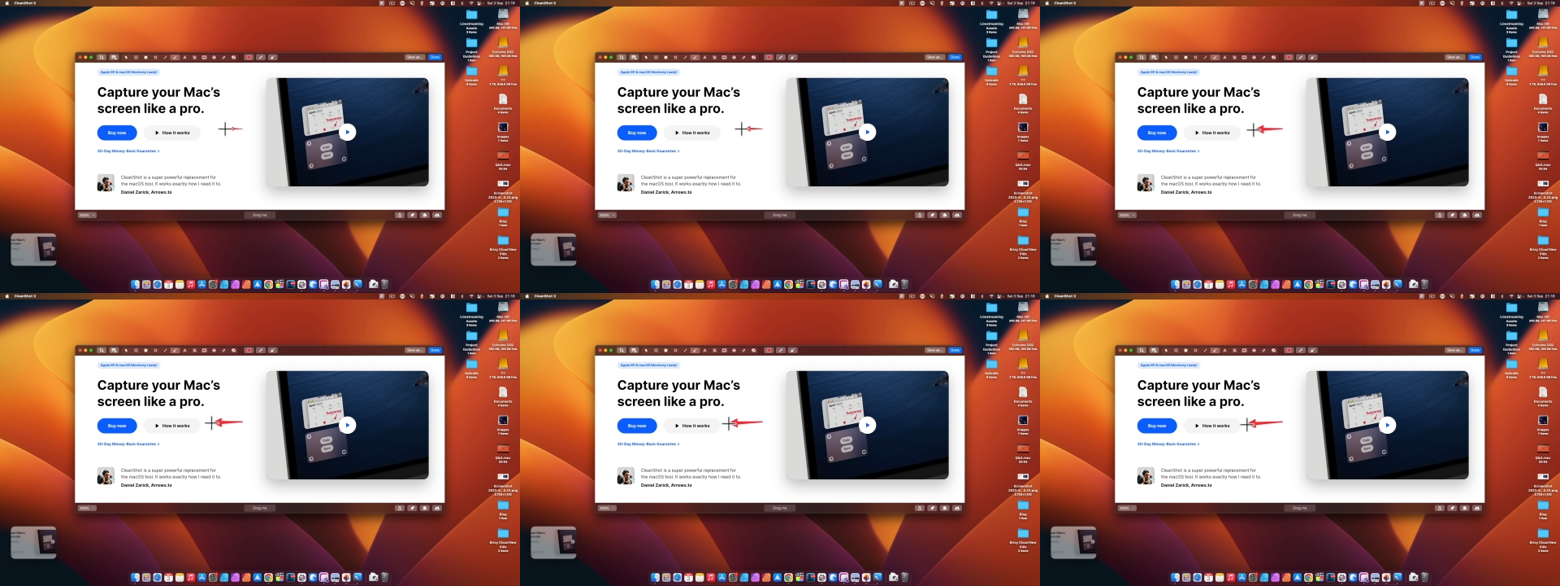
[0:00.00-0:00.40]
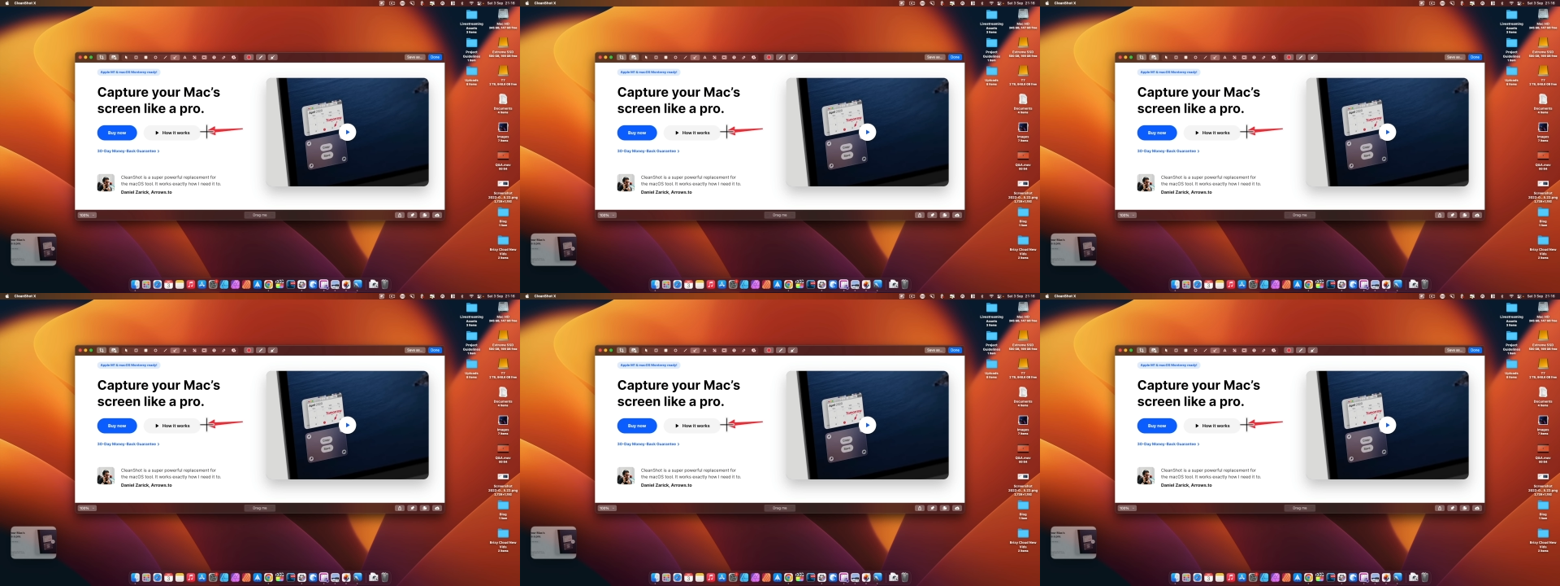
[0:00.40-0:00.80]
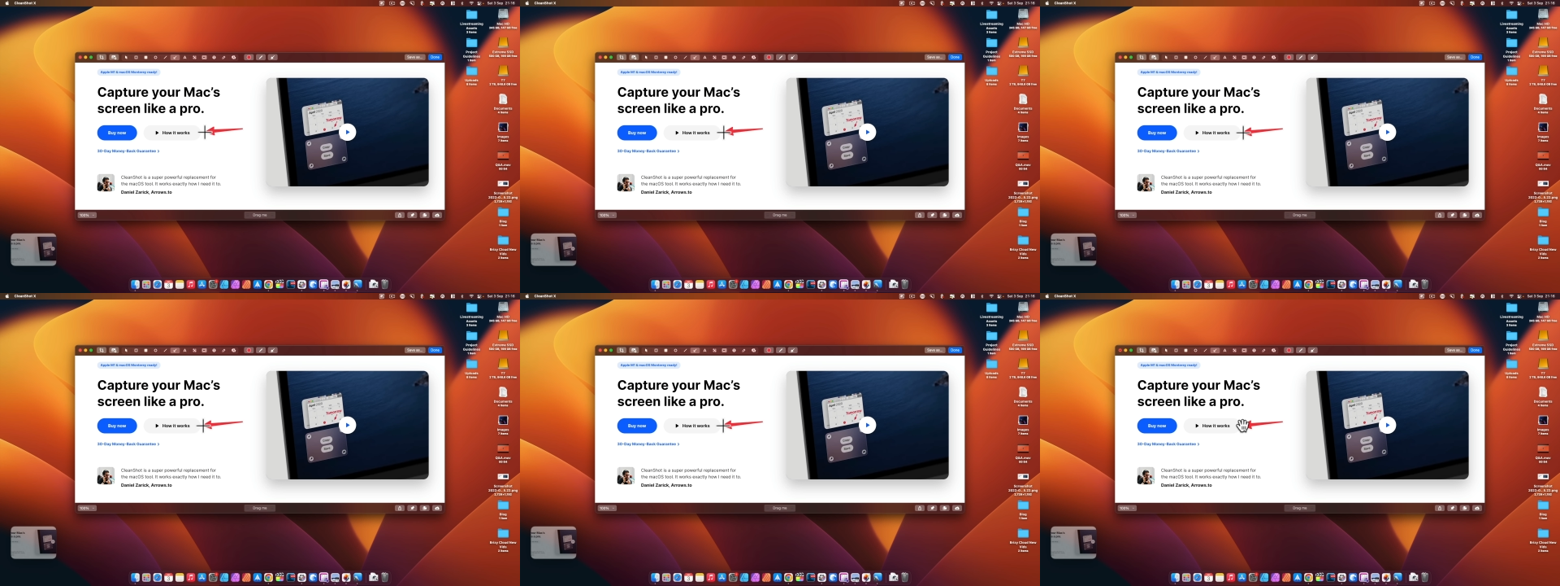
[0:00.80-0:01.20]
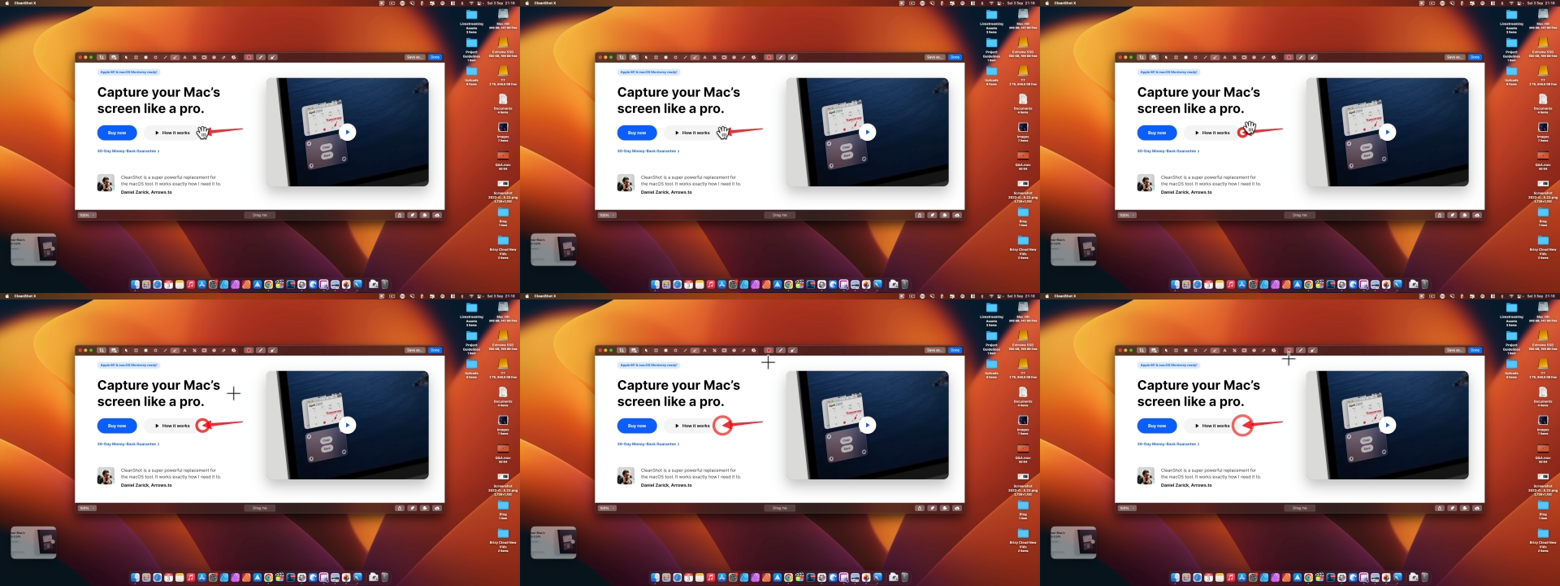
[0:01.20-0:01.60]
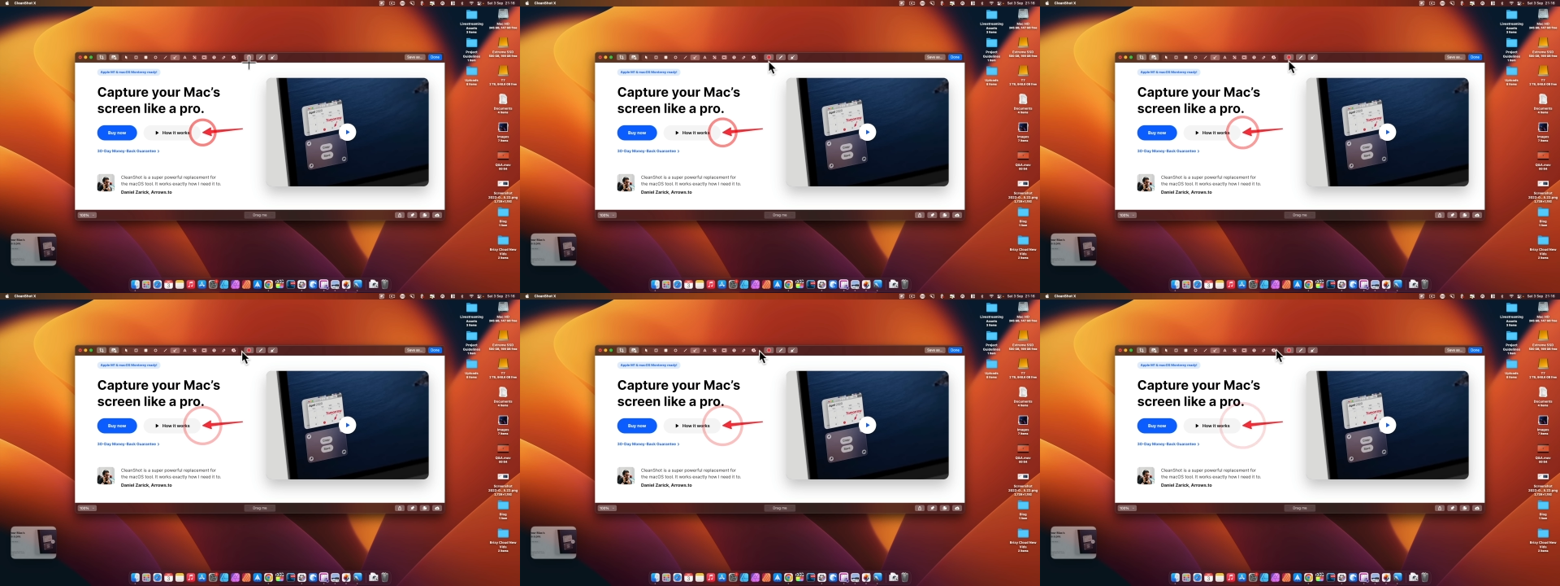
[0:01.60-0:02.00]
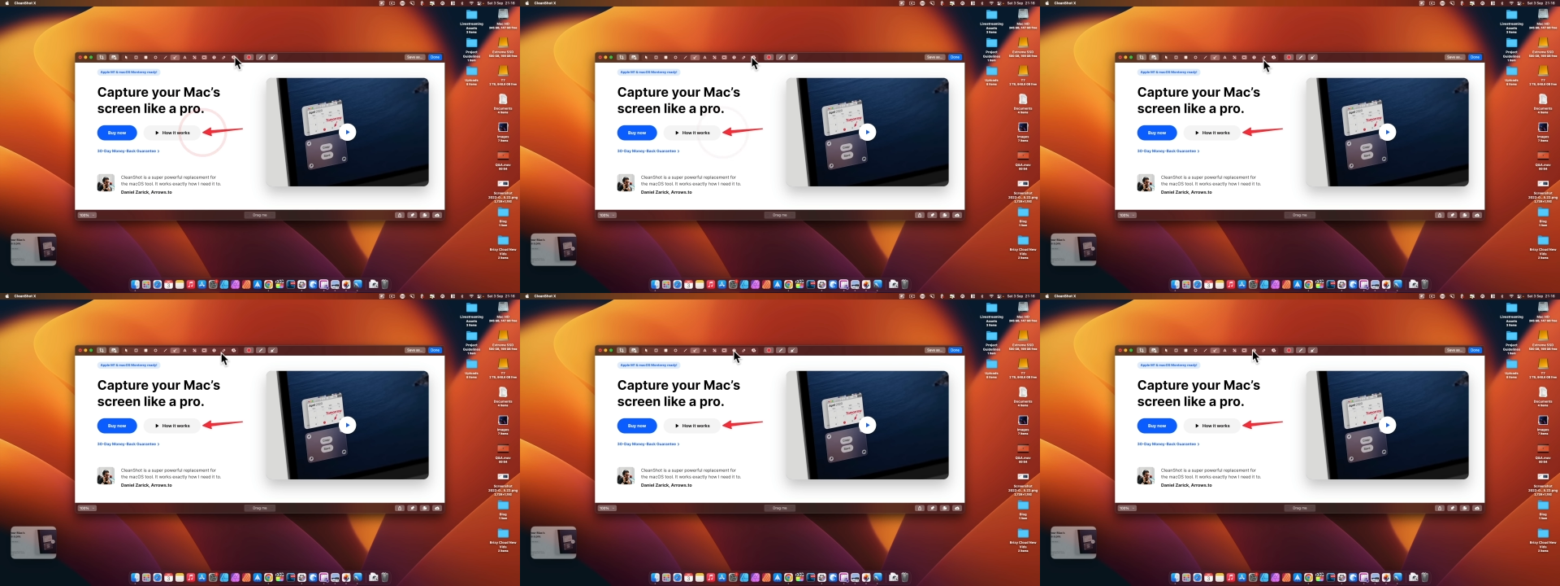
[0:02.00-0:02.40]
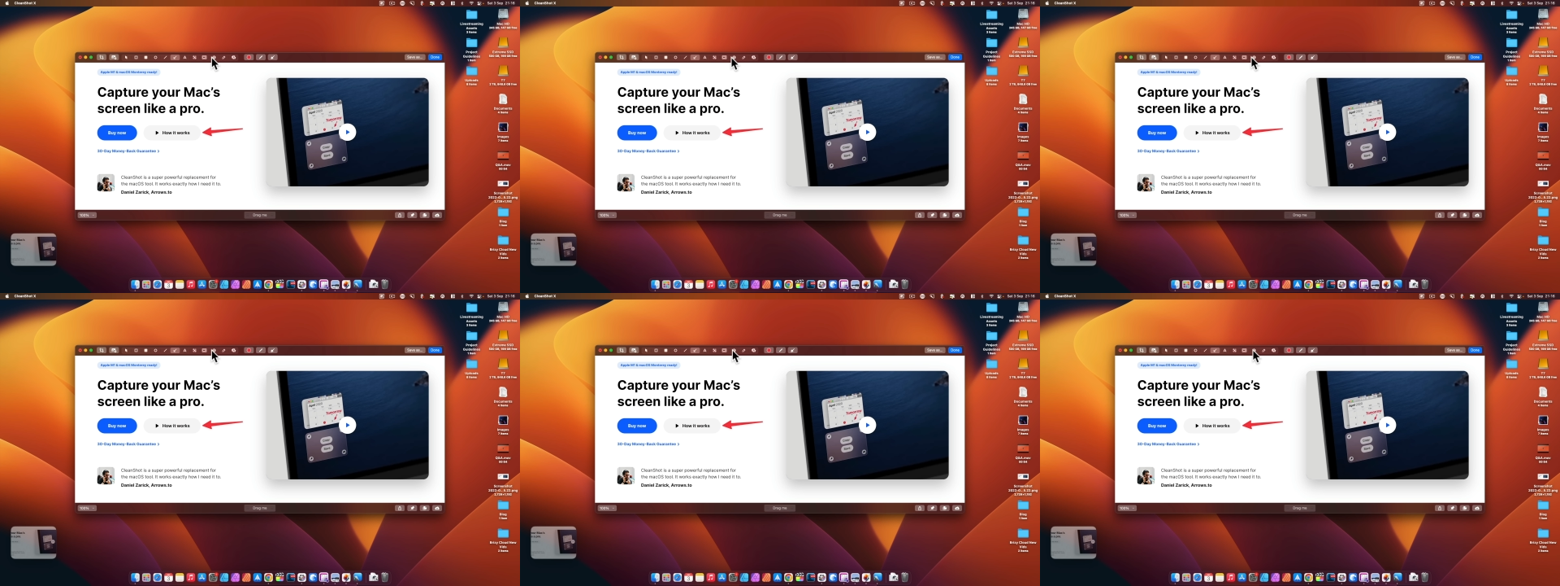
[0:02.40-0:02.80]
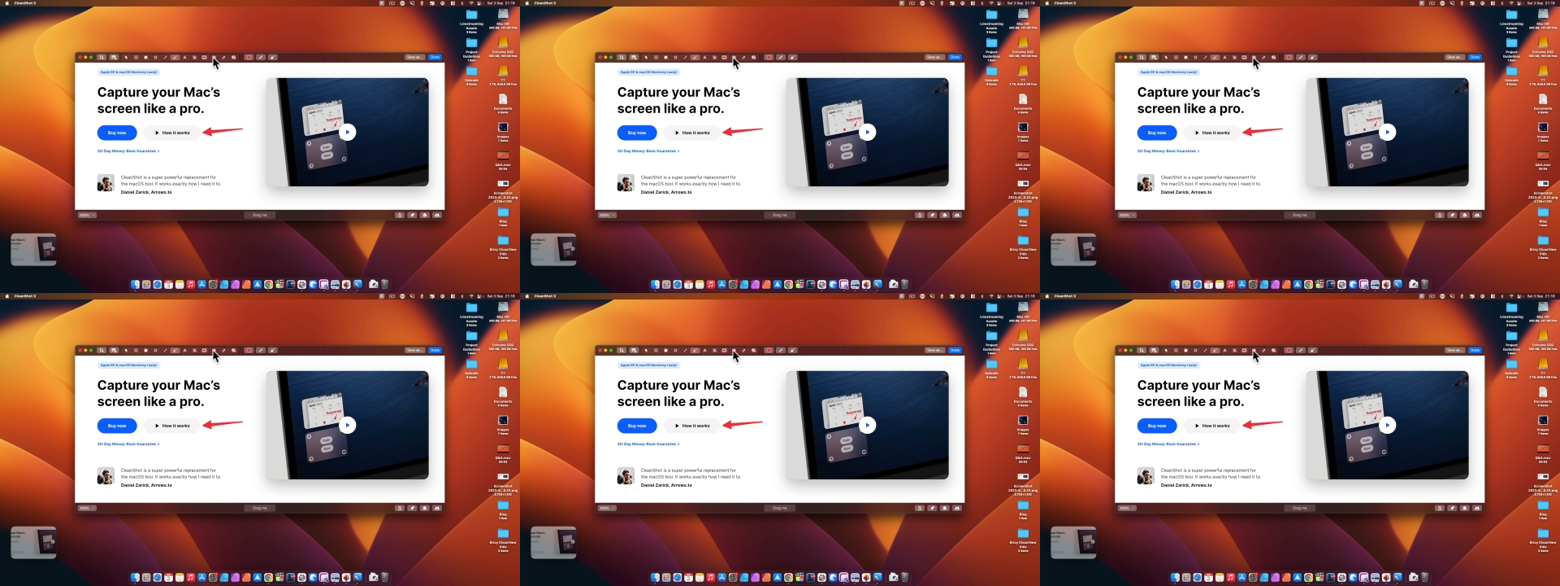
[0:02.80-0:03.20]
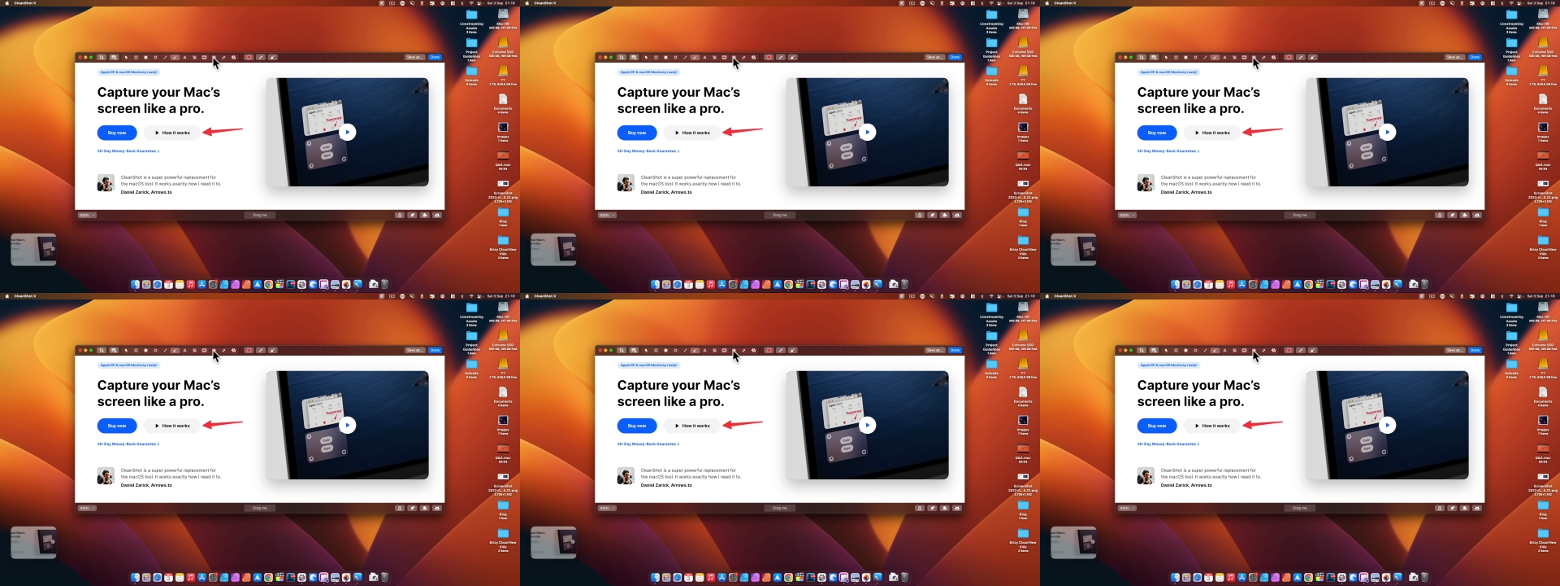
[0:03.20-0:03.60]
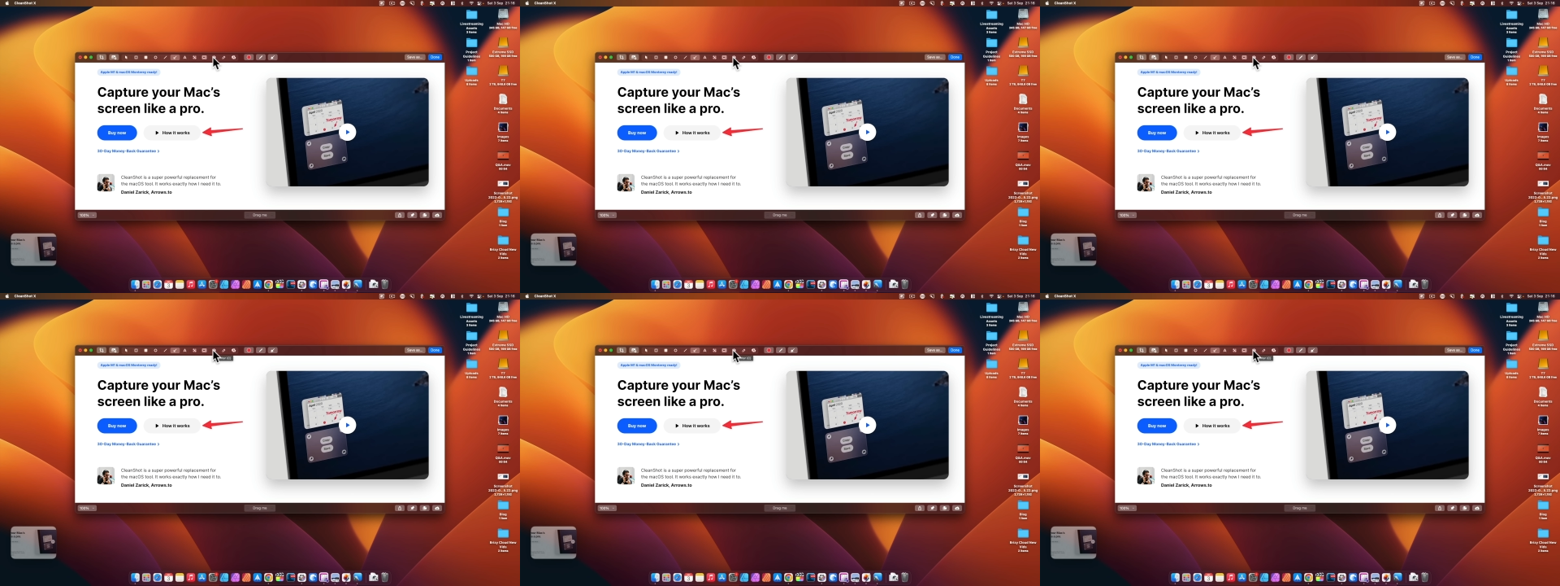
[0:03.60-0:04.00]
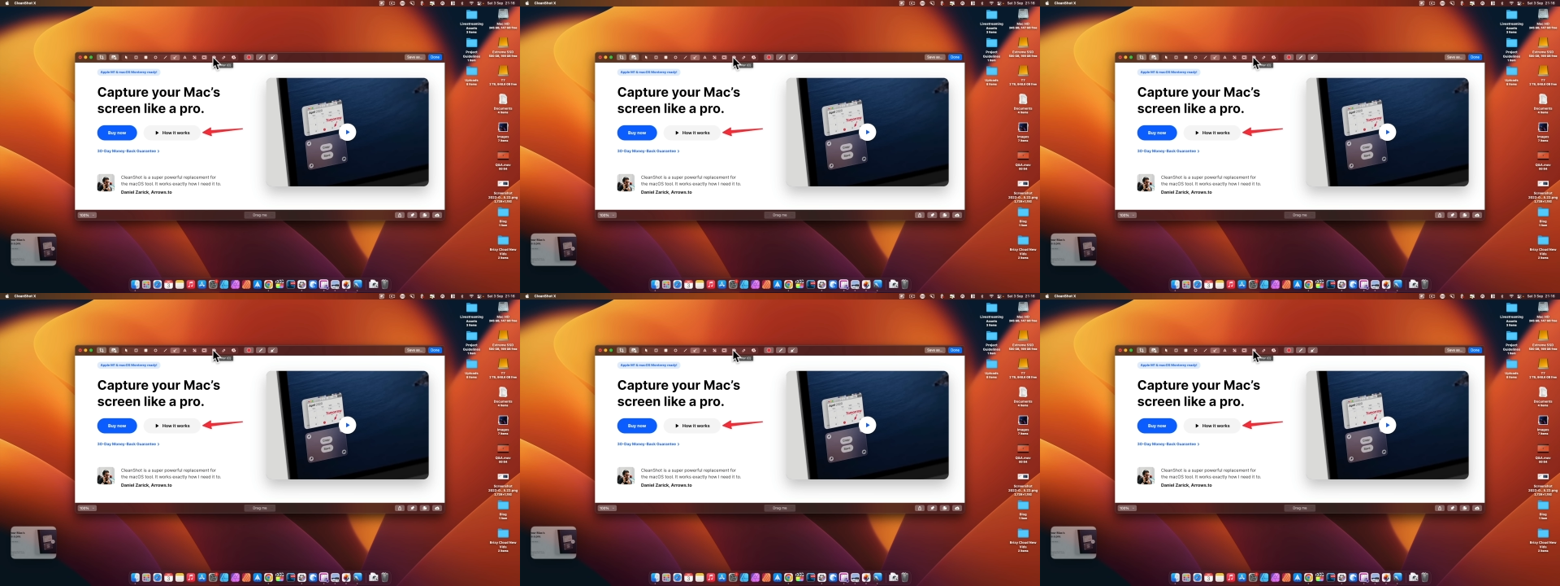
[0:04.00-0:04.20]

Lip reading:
Nobody's mouth can be seen.